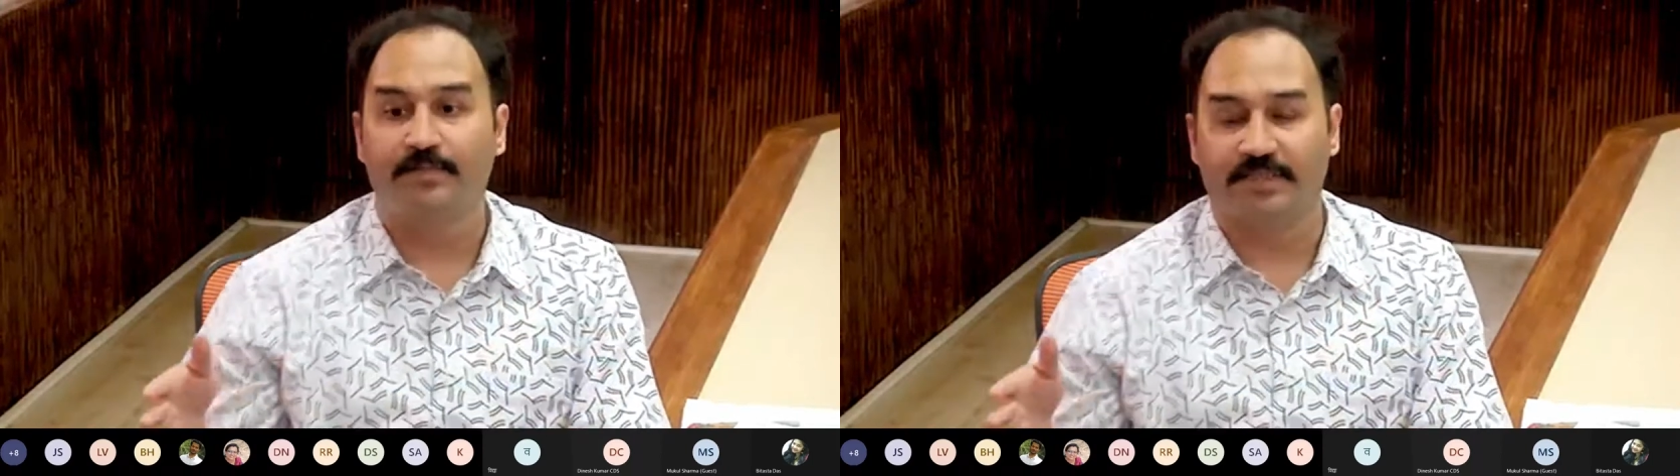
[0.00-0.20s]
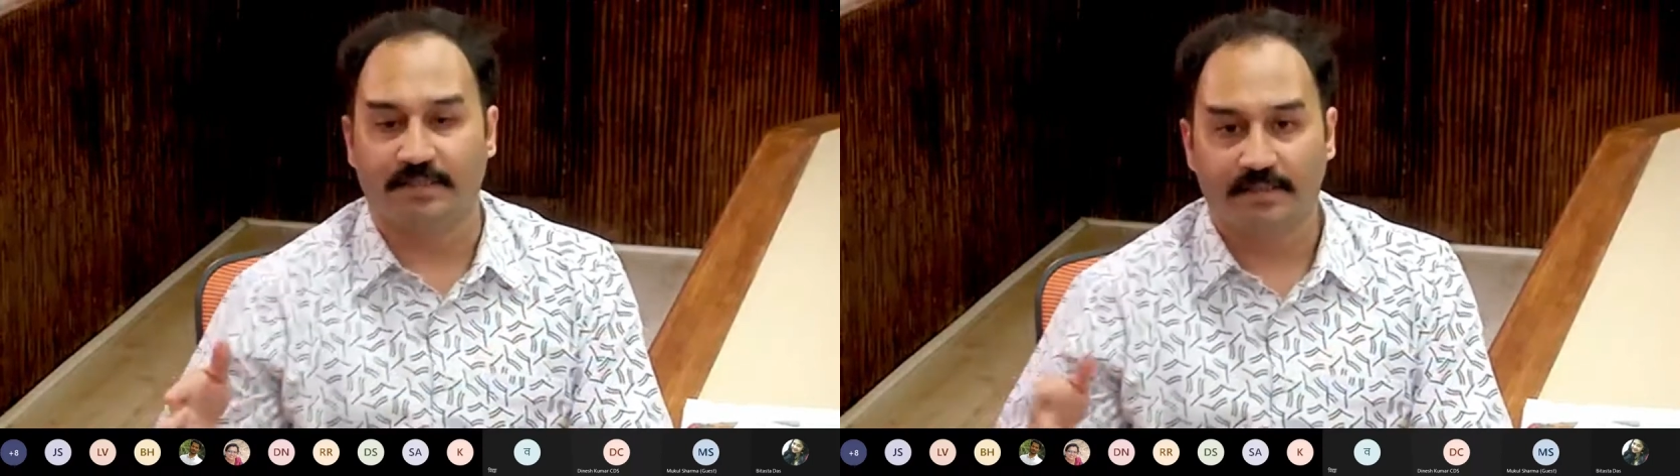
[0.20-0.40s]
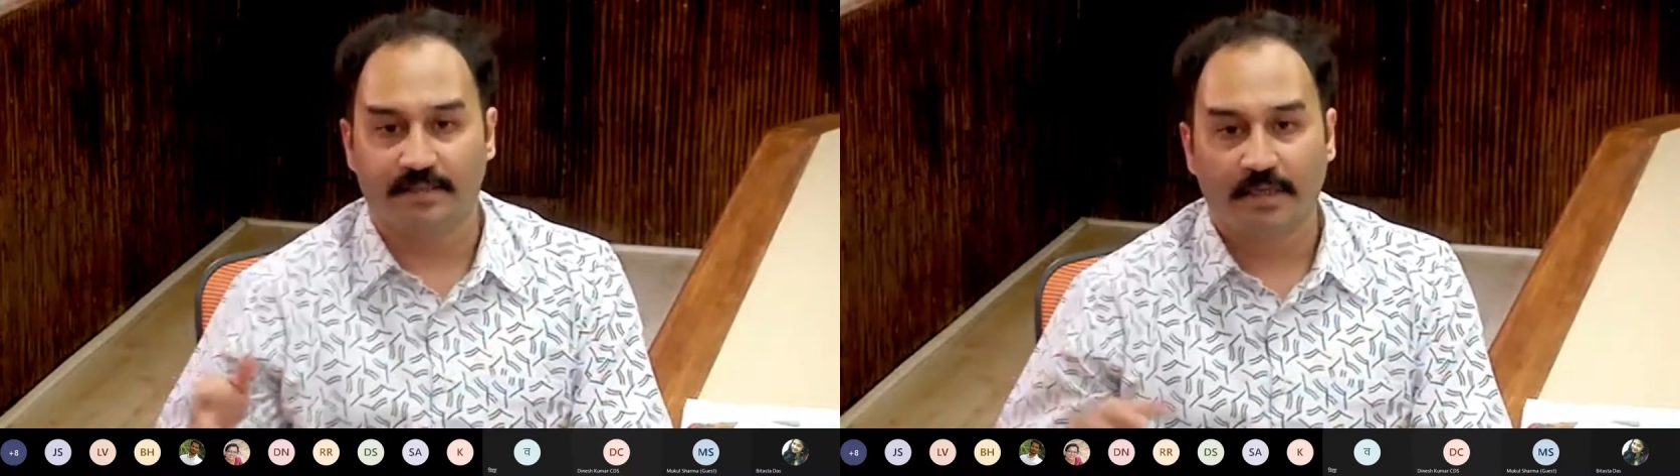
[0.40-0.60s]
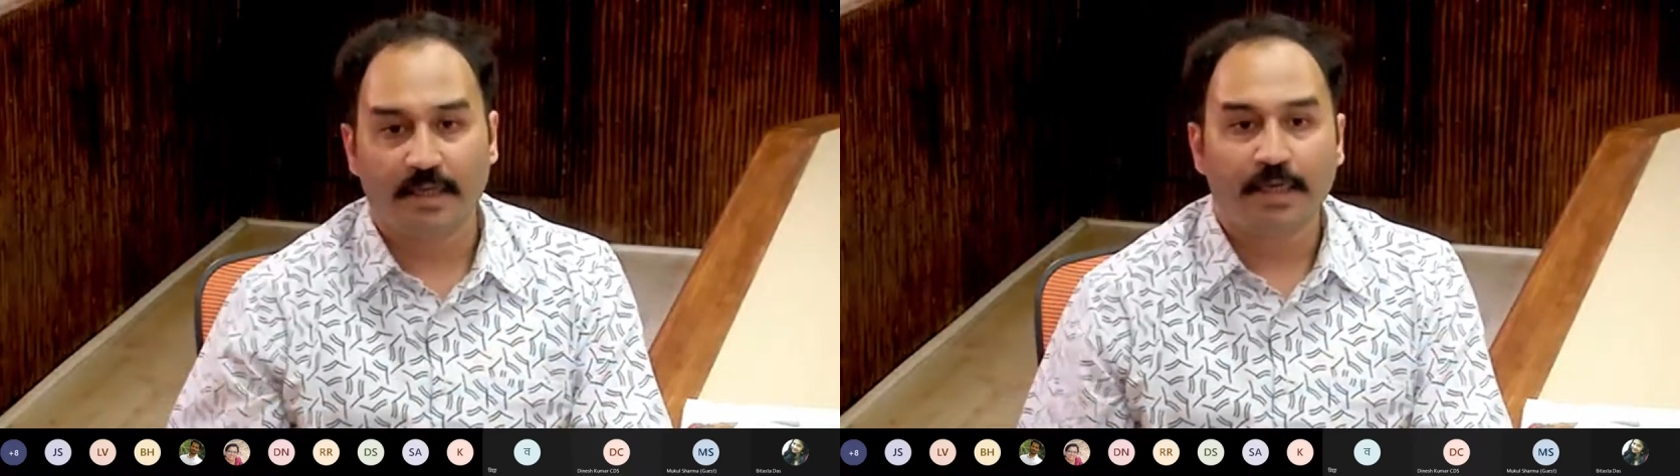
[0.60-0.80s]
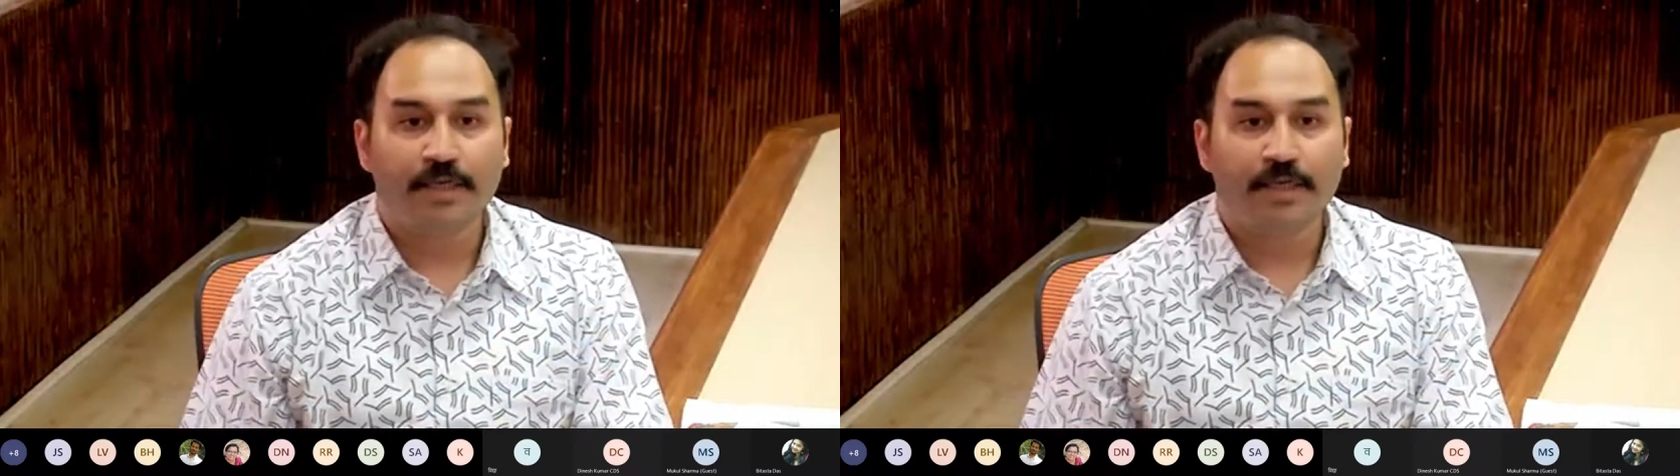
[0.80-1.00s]
species
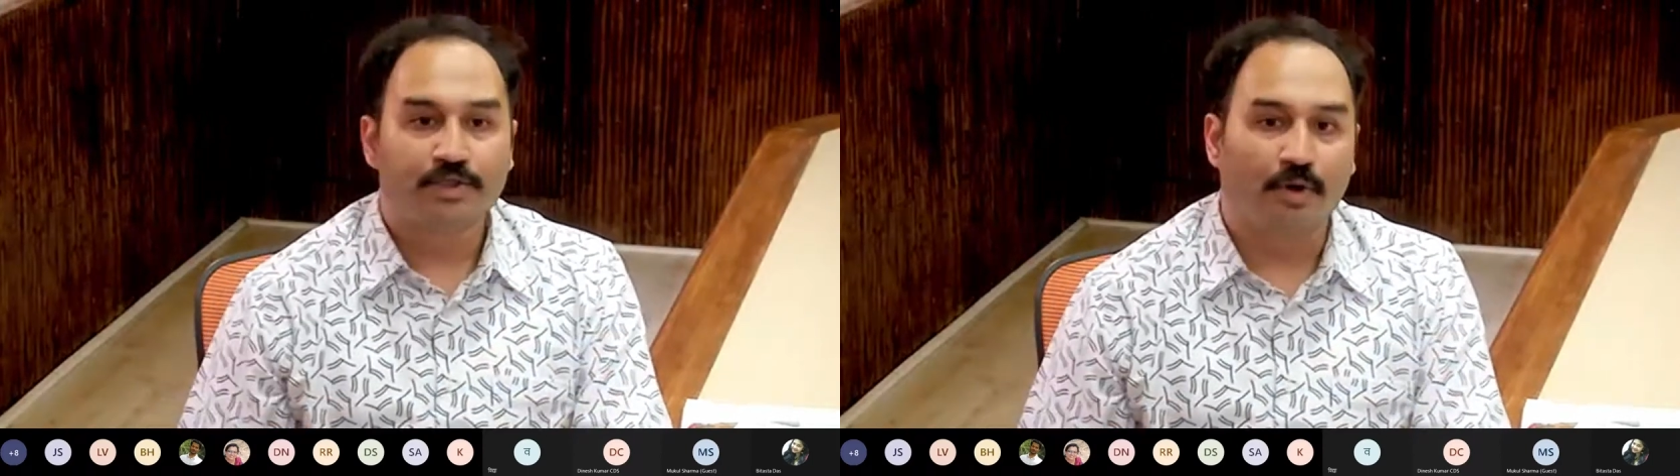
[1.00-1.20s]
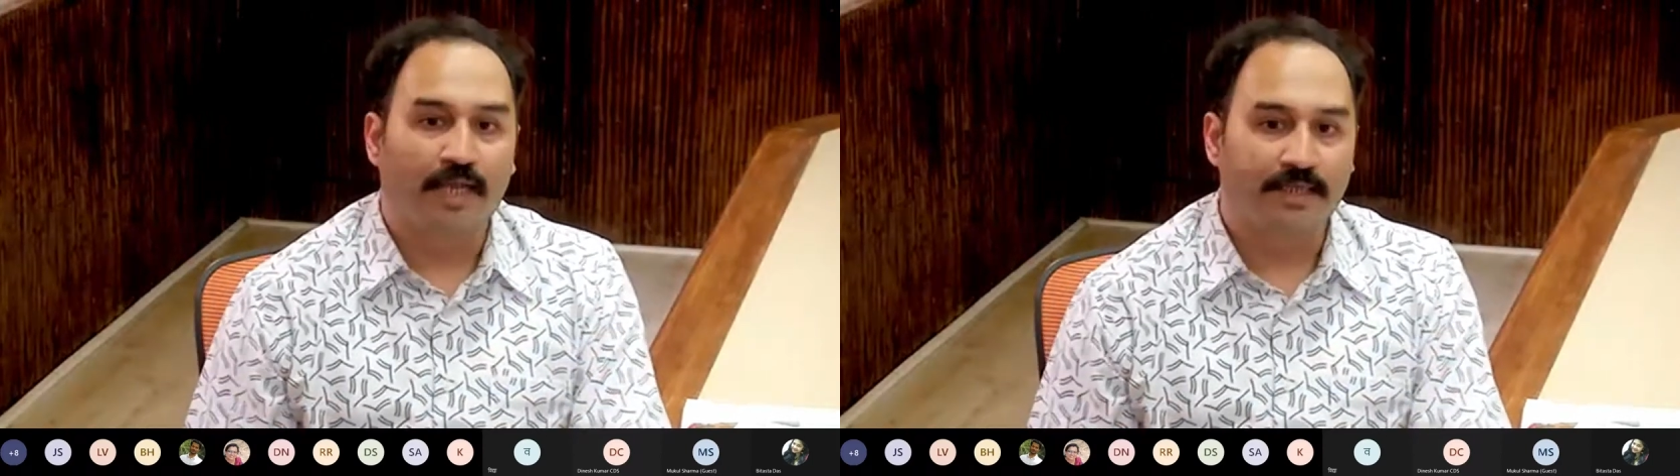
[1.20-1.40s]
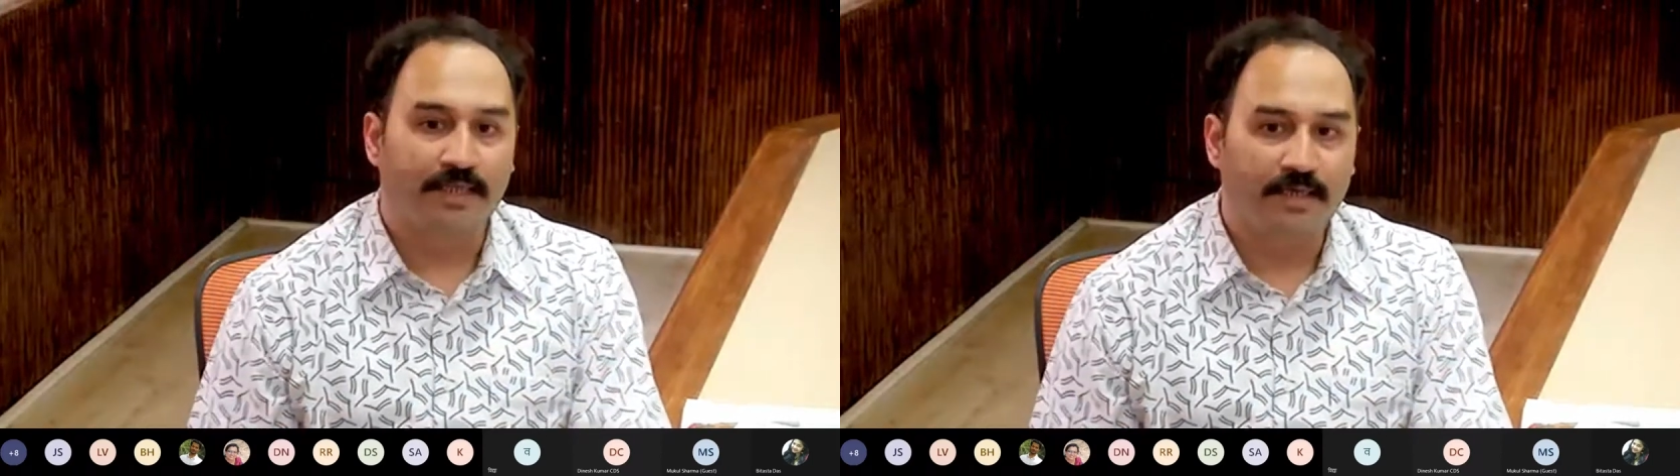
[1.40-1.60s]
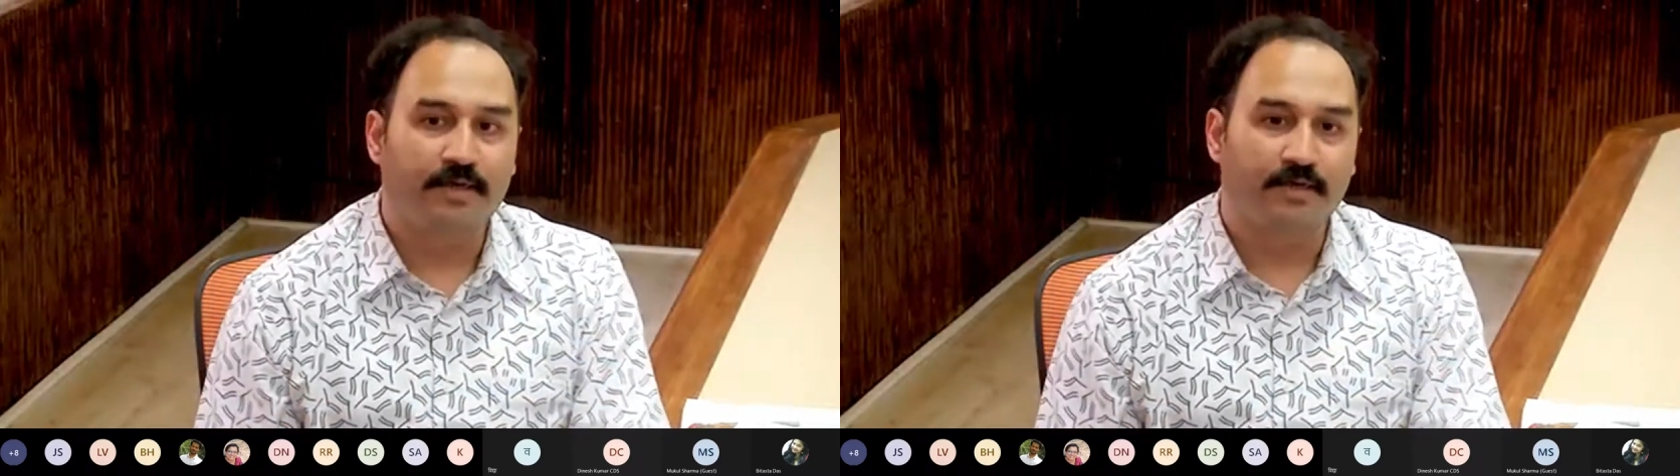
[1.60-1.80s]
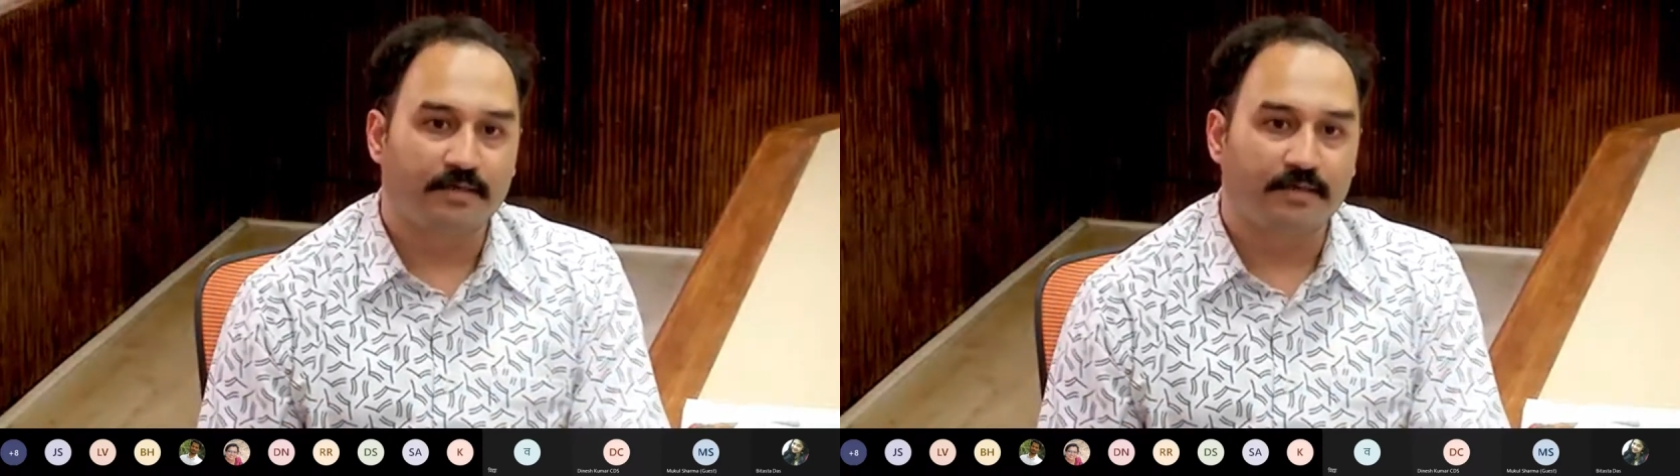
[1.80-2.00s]
so i
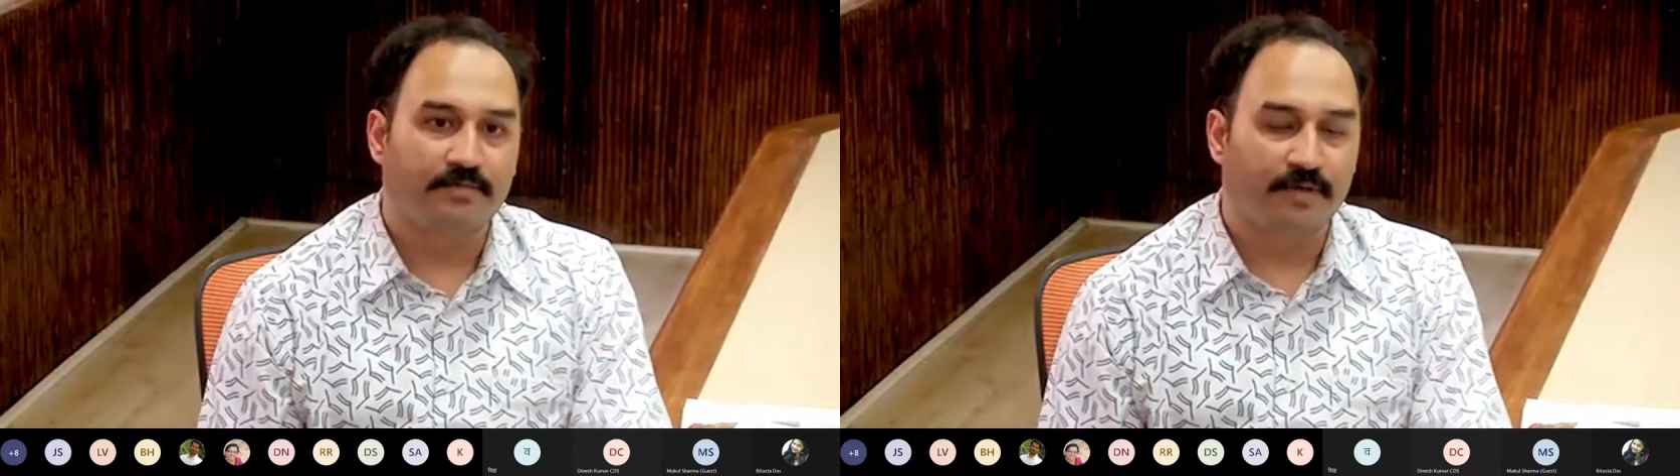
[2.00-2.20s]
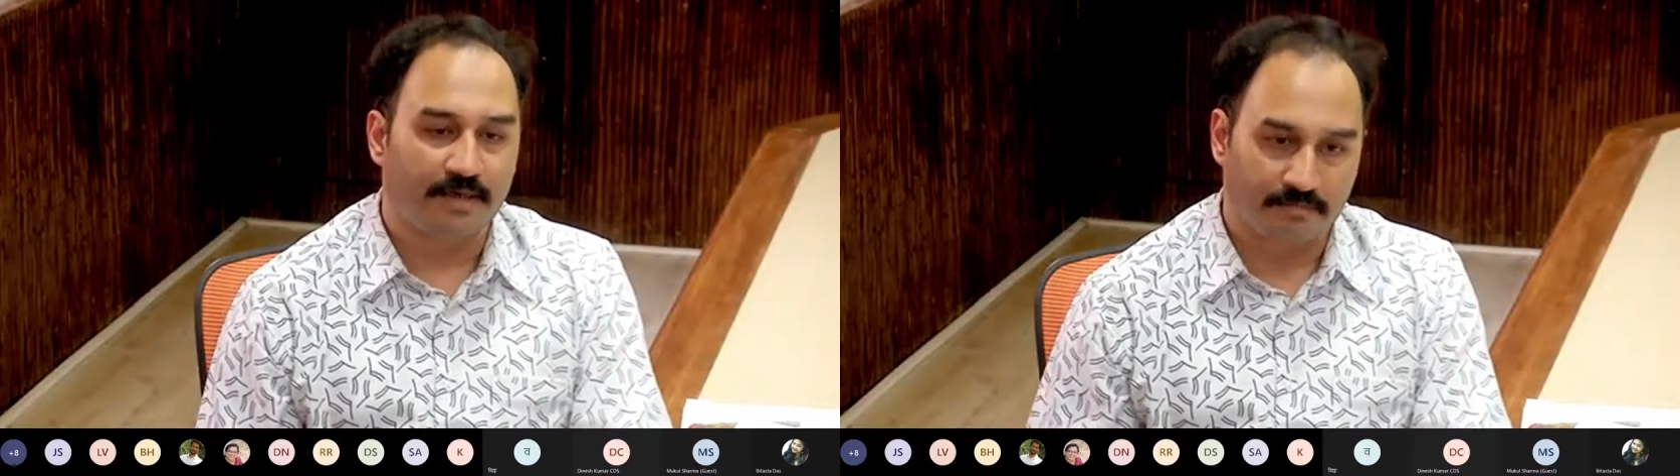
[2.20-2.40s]
think uh,